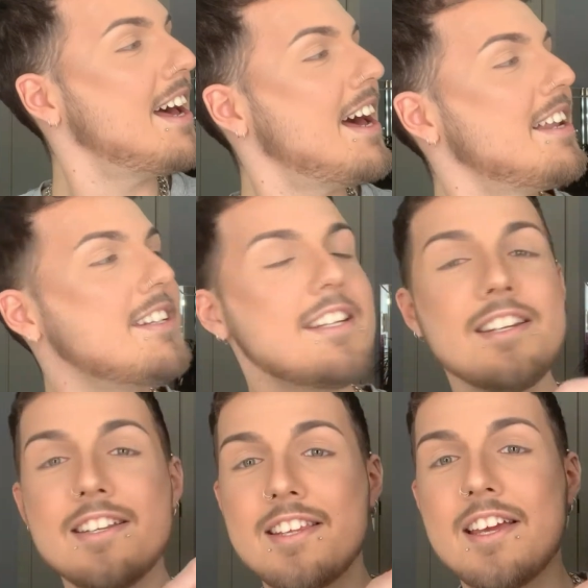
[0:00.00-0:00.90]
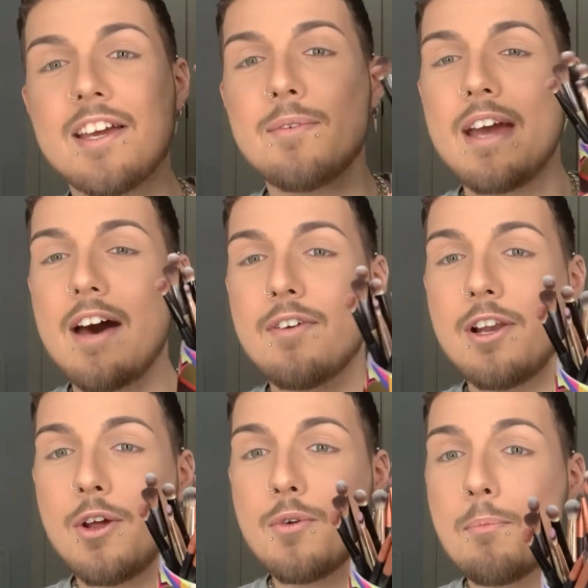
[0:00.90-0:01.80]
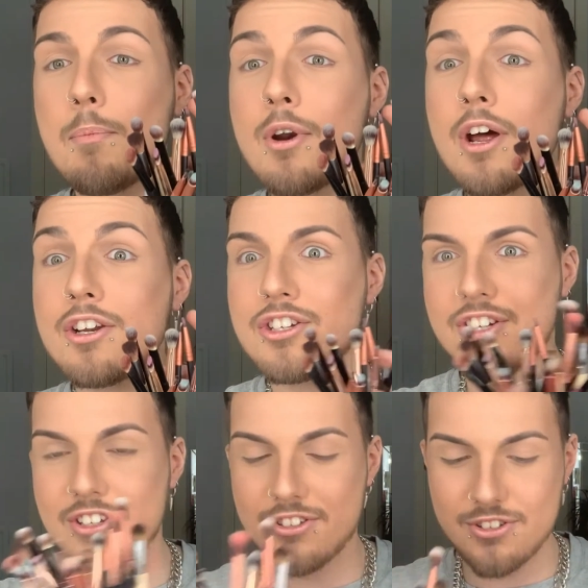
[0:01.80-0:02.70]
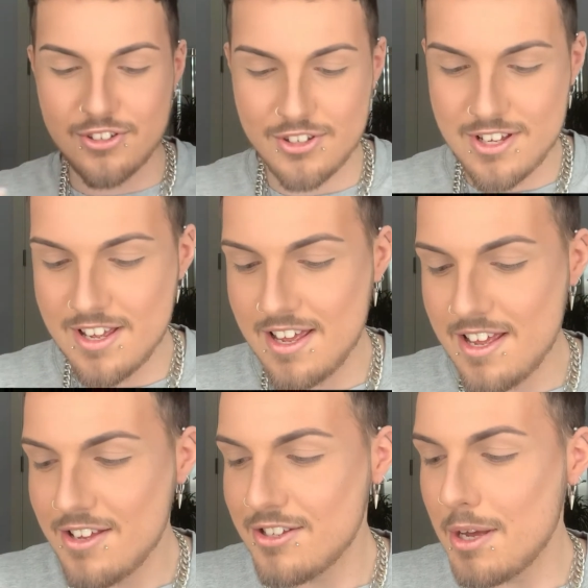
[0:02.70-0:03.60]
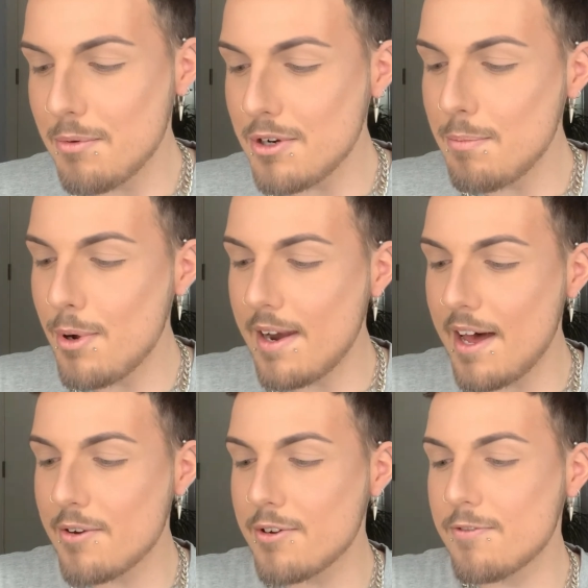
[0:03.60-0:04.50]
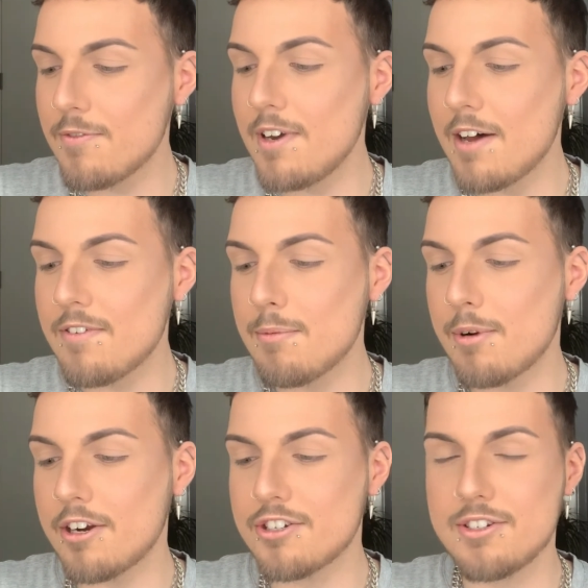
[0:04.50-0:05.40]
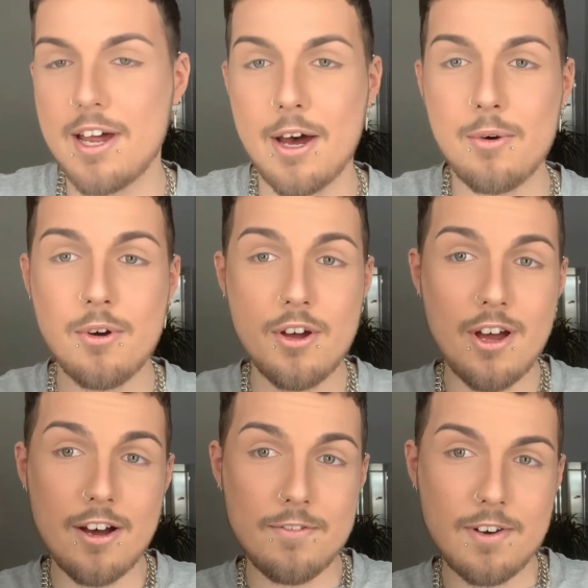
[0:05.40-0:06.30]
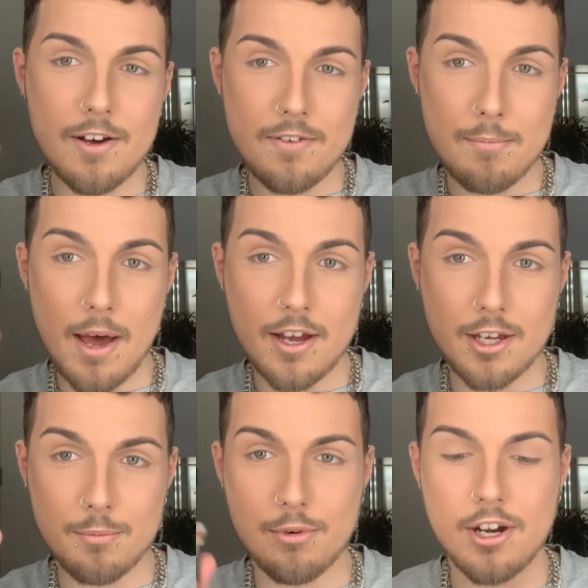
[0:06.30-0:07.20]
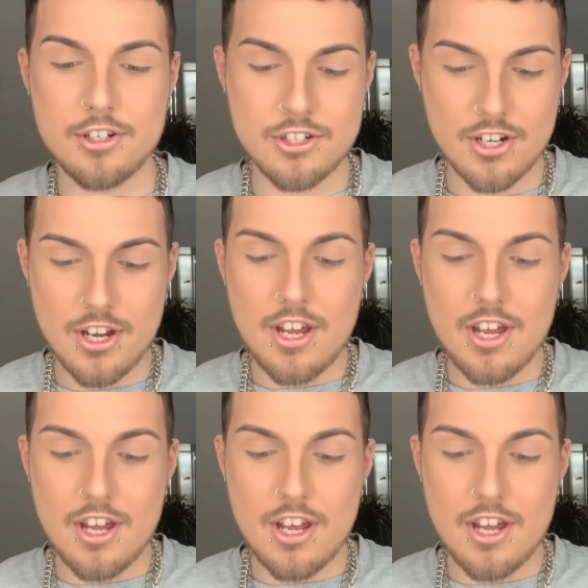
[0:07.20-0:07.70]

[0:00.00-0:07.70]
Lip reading: And in this here, we have a load of brushes. So I'm going to pull out a fluffy brush now, a fluffy packing brush.